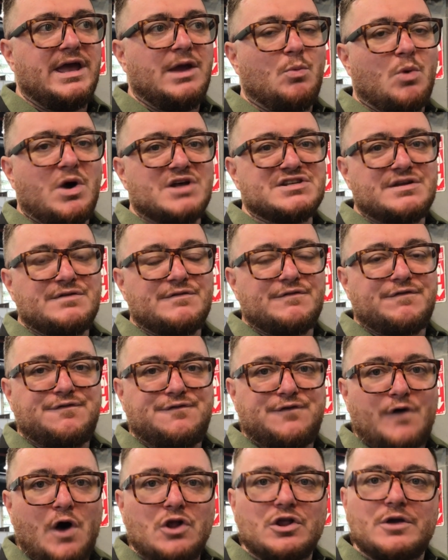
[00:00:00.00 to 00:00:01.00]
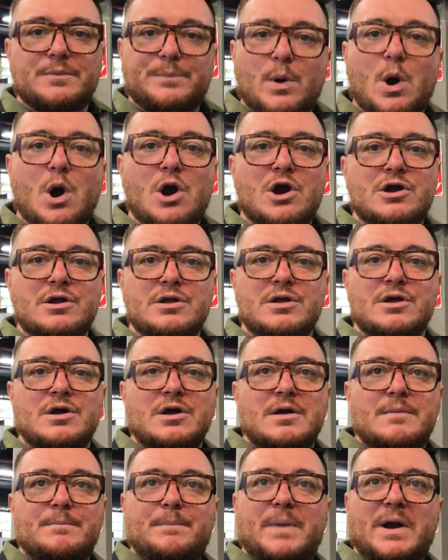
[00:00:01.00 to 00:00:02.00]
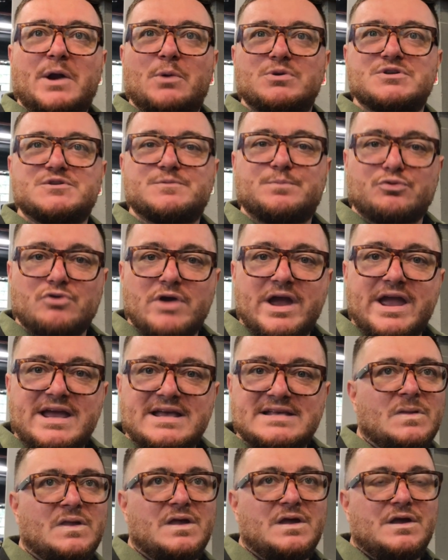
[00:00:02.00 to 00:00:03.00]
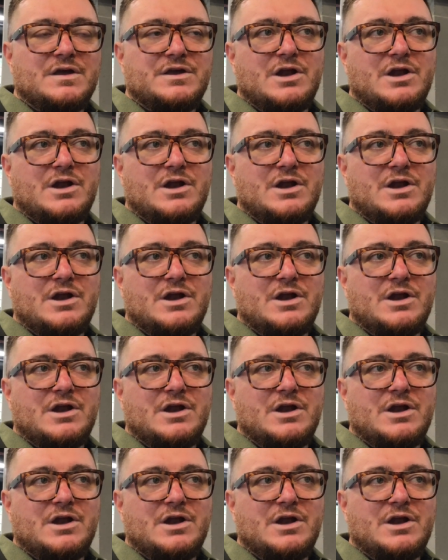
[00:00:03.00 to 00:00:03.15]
wasn't fall apart, but it was braised.